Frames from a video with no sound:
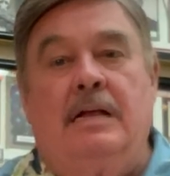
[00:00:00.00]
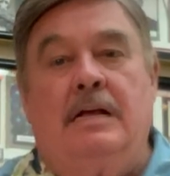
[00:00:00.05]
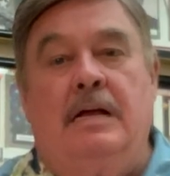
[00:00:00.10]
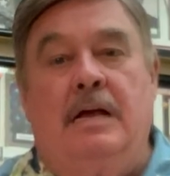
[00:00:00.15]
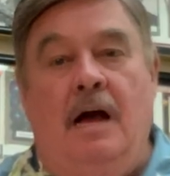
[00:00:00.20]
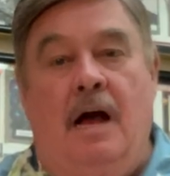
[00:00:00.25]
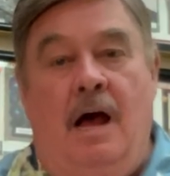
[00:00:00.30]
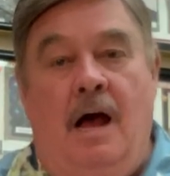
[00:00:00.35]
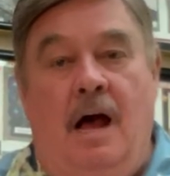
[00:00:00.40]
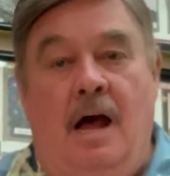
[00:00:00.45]

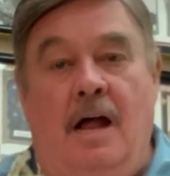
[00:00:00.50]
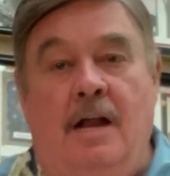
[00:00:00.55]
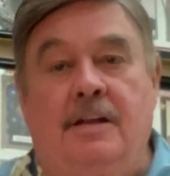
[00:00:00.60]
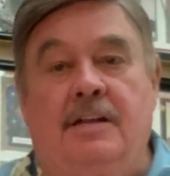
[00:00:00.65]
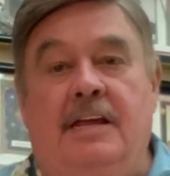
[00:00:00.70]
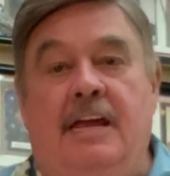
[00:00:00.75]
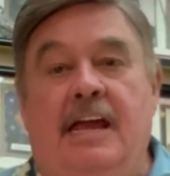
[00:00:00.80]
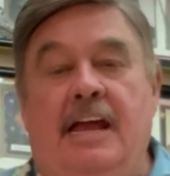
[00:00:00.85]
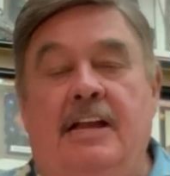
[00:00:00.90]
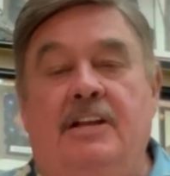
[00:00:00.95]

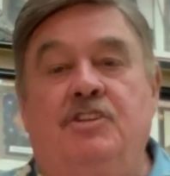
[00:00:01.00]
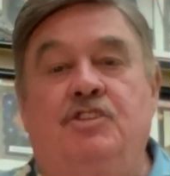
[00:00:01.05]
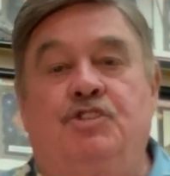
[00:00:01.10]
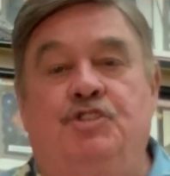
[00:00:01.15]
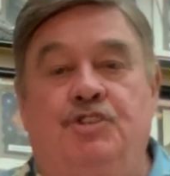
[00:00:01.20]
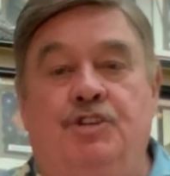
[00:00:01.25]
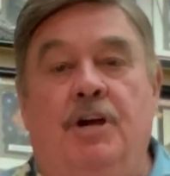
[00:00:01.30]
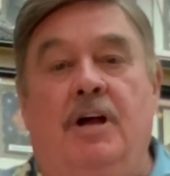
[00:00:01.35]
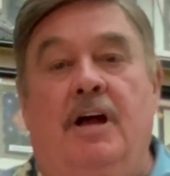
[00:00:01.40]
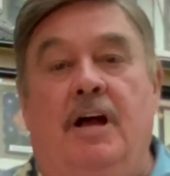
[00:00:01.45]
God can
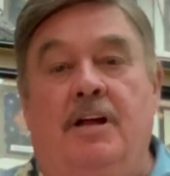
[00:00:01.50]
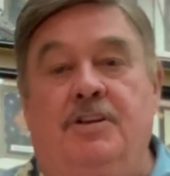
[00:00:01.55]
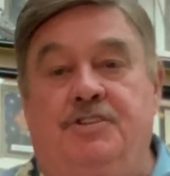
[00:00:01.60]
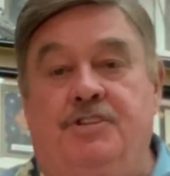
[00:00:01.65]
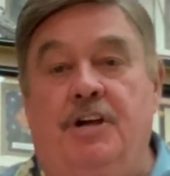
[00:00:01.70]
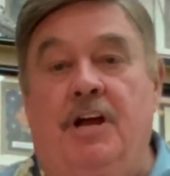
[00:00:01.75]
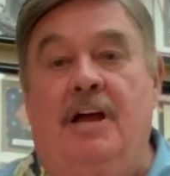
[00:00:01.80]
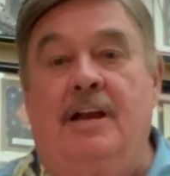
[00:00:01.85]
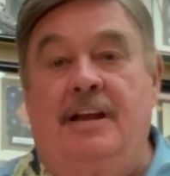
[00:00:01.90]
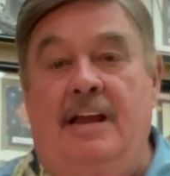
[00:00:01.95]
judge
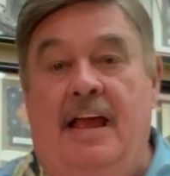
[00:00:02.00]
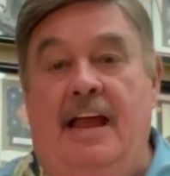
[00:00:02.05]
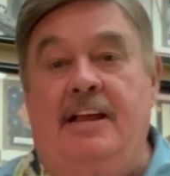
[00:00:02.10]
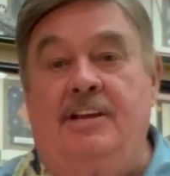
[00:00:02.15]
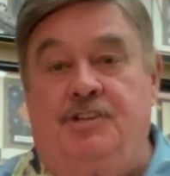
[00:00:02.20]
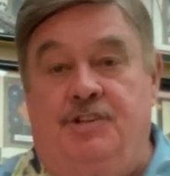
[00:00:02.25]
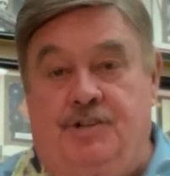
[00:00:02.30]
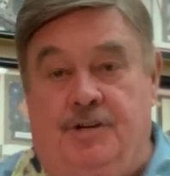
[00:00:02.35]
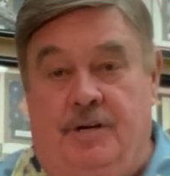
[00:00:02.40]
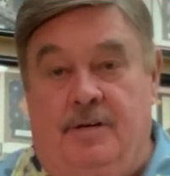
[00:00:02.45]
a
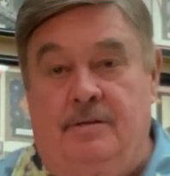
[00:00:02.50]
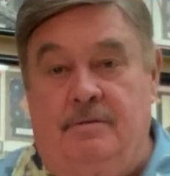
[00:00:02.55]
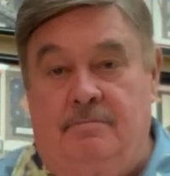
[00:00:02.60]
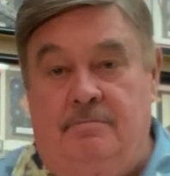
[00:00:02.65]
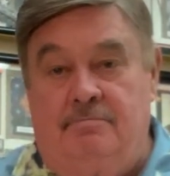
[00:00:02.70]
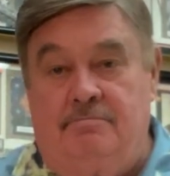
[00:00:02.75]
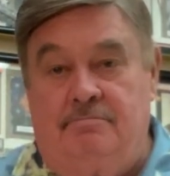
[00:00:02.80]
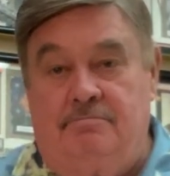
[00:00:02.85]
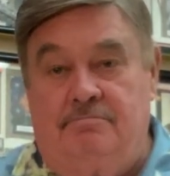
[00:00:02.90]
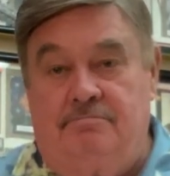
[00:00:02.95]
nation,
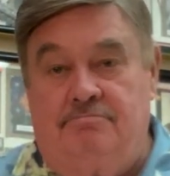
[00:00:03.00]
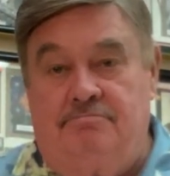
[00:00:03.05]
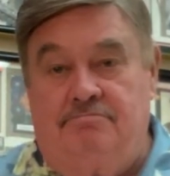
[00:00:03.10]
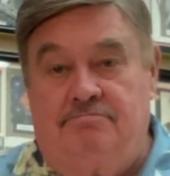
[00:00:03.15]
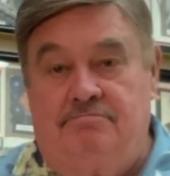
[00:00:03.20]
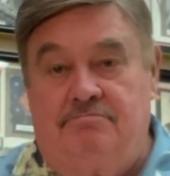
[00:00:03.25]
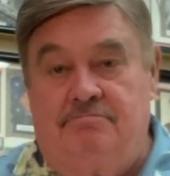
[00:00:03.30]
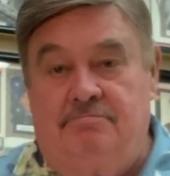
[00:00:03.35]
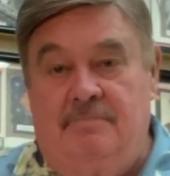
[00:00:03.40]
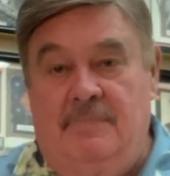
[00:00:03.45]

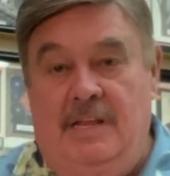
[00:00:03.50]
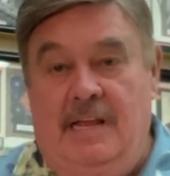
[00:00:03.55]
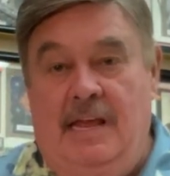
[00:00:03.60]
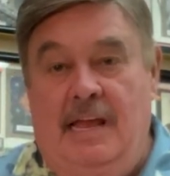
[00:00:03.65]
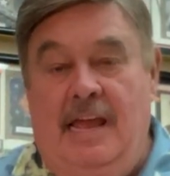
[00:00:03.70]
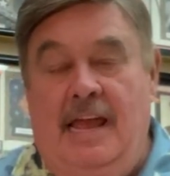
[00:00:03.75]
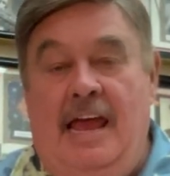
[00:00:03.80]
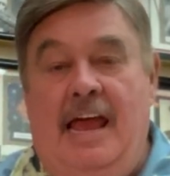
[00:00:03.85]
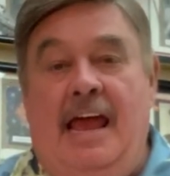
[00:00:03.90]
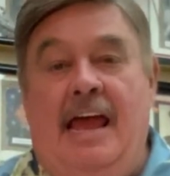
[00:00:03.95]

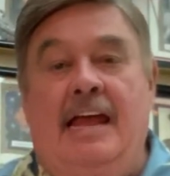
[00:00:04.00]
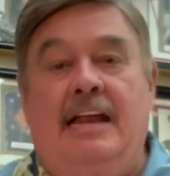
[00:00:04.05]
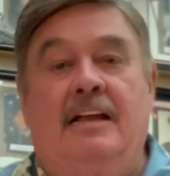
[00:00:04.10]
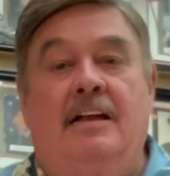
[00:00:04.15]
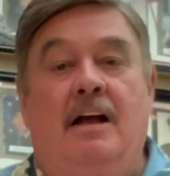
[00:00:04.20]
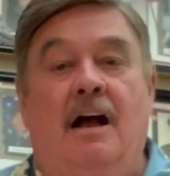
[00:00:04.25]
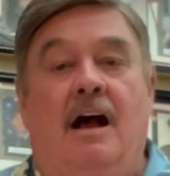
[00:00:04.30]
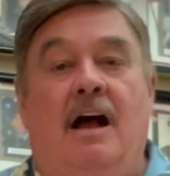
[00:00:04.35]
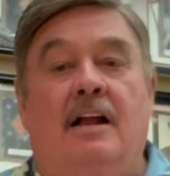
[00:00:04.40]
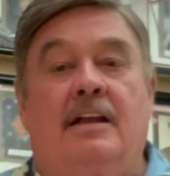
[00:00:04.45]

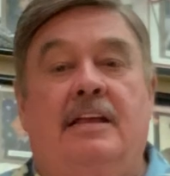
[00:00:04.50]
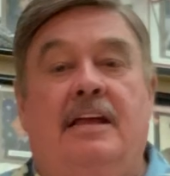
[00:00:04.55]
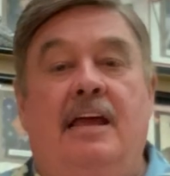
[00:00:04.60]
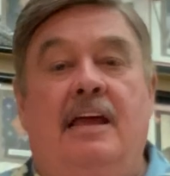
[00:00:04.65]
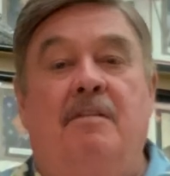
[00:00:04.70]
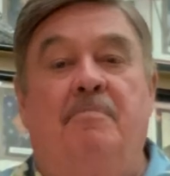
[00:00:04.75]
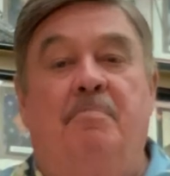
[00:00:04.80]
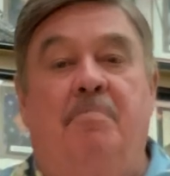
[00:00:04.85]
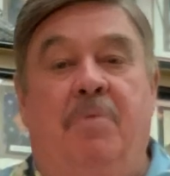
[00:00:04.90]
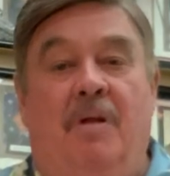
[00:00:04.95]
and God
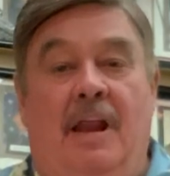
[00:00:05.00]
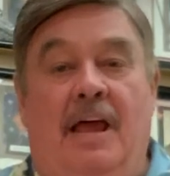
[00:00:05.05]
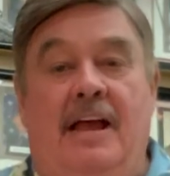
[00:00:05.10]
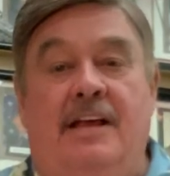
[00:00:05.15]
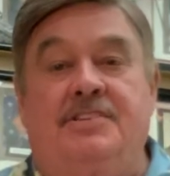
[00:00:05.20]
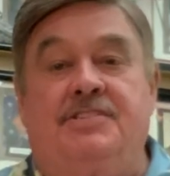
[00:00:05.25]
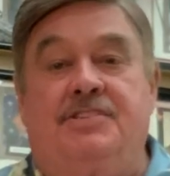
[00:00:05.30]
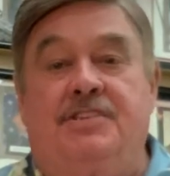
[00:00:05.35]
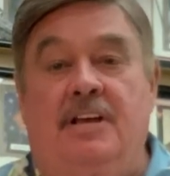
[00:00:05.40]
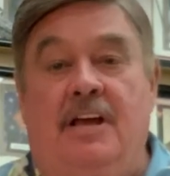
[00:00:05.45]
can
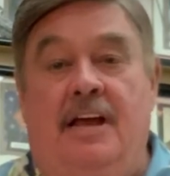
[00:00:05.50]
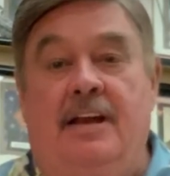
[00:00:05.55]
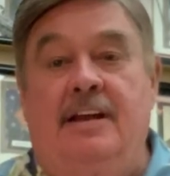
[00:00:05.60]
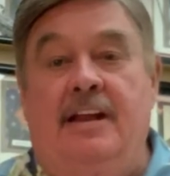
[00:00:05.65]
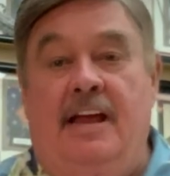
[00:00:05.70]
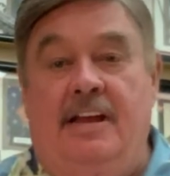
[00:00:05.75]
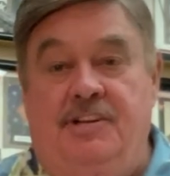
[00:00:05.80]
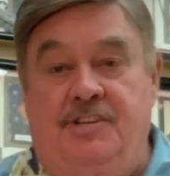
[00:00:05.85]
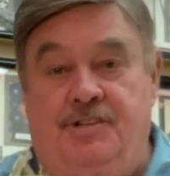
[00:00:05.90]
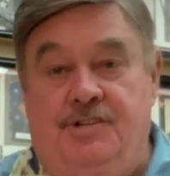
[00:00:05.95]
bless a
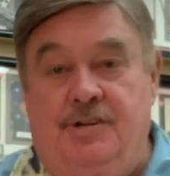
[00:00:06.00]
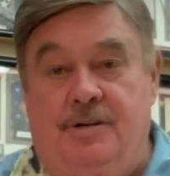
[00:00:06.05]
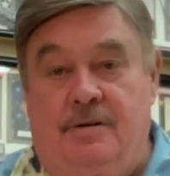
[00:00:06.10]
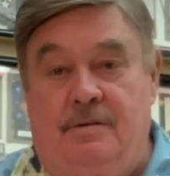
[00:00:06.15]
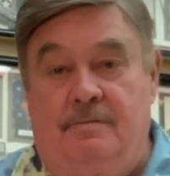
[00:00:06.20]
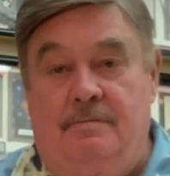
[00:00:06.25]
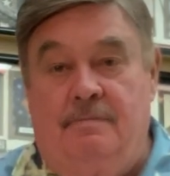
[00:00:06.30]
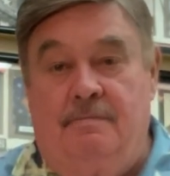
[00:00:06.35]
nation.